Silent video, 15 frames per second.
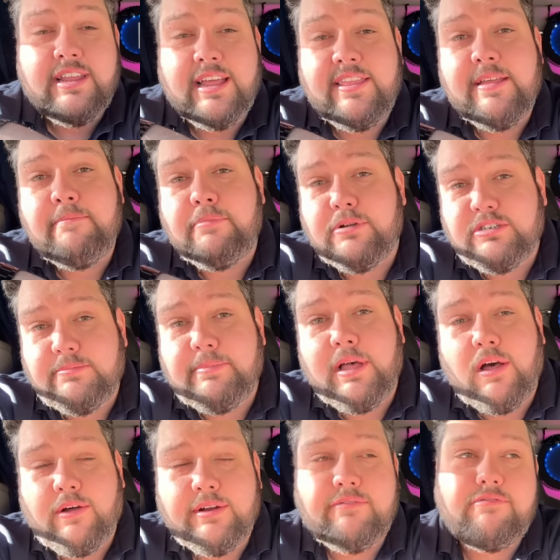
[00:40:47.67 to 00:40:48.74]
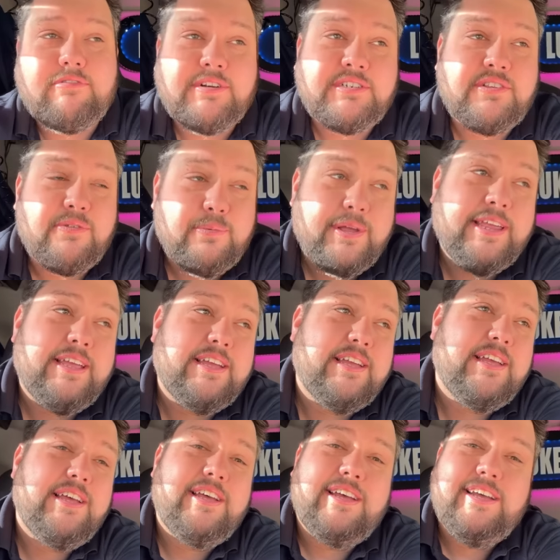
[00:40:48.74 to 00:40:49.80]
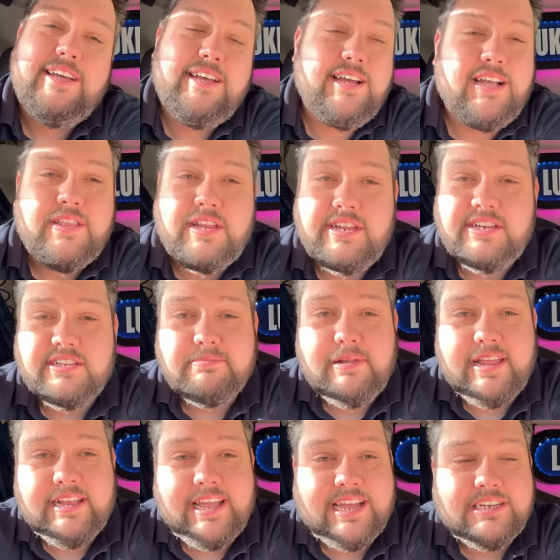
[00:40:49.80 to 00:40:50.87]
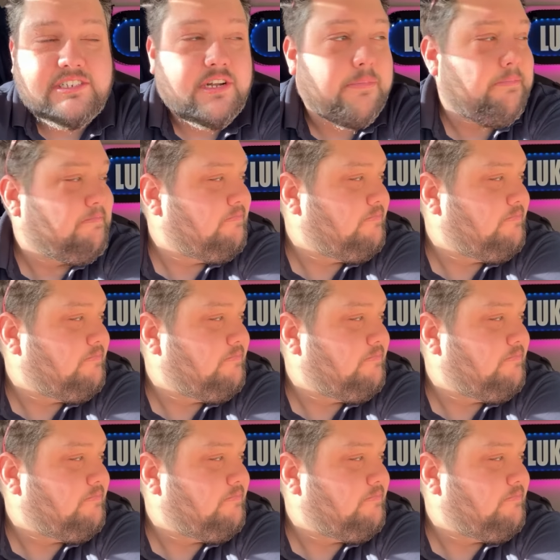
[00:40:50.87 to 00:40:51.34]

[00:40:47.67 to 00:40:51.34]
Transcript: that then puts you behind for the rest of the week, and then you're just playing catch up.